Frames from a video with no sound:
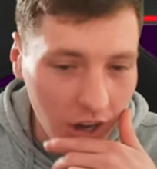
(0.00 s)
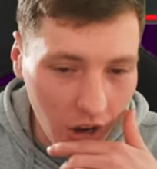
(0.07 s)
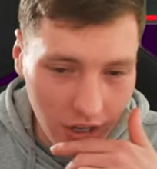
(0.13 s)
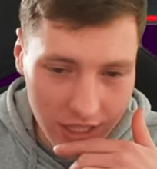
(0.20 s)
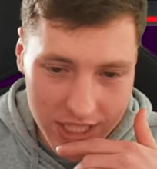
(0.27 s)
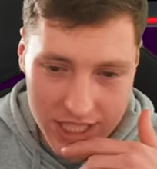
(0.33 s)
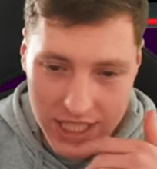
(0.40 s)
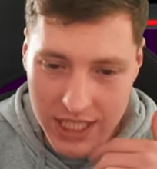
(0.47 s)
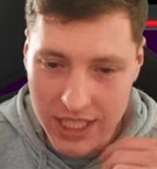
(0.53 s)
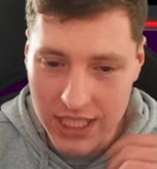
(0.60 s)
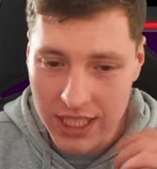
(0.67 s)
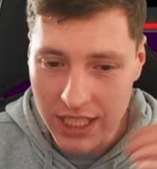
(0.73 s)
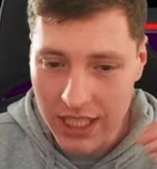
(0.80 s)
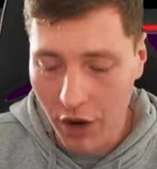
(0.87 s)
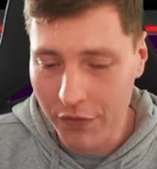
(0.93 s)

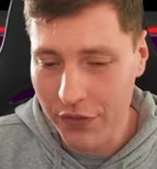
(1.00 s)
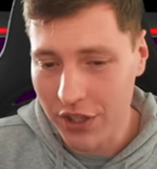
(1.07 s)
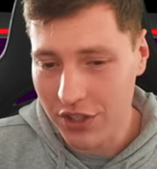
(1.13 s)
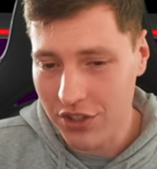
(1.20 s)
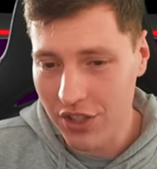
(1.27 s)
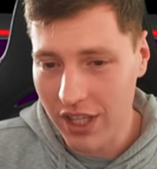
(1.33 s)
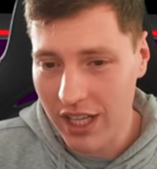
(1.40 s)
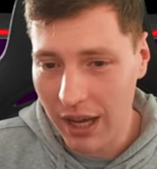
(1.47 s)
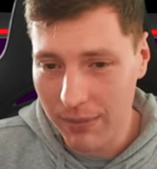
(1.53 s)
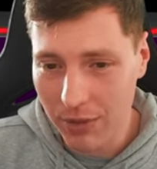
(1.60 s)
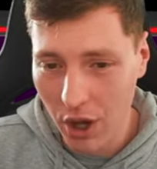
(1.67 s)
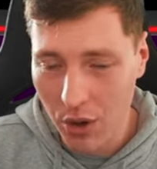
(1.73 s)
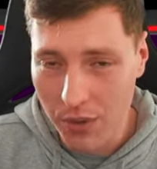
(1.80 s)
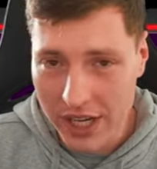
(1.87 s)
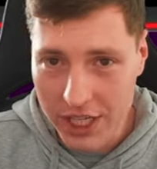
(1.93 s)
Honestly, obviously, I'm
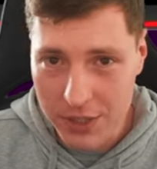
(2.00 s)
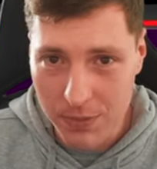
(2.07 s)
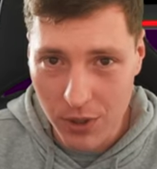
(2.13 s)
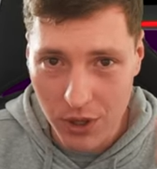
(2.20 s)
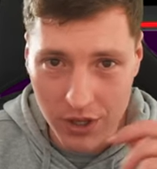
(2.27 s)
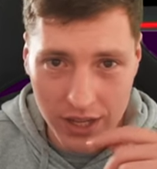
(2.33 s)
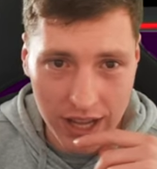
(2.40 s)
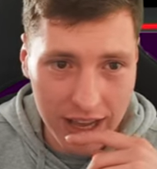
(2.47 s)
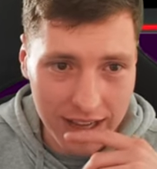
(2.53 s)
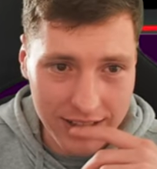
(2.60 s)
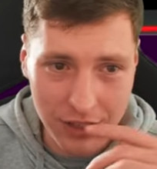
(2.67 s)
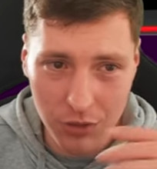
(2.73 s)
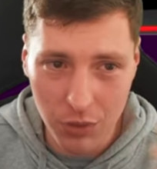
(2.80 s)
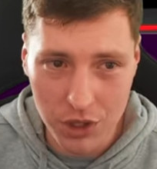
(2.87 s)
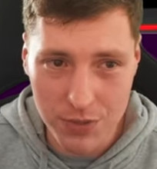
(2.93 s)
no expert. I uh,
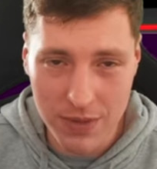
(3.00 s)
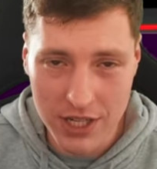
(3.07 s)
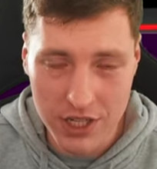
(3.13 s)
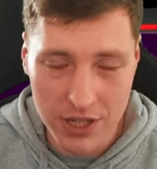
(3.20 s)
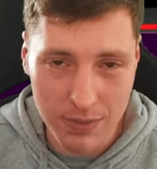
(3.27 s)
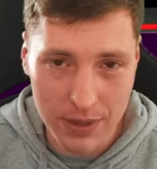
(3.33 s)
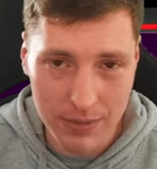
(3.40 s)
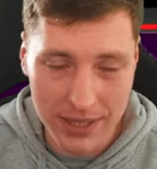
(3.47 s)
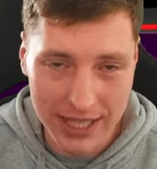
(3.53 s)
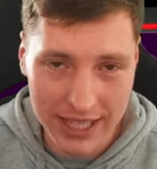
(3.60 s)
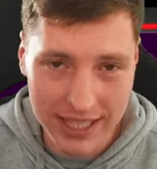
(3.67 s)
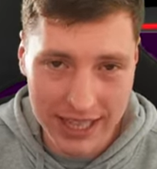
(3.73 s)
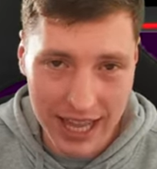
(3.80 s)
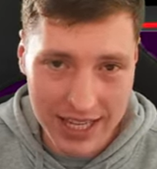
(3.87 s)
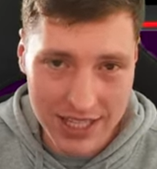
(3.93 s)
didn't watch much of the Premier League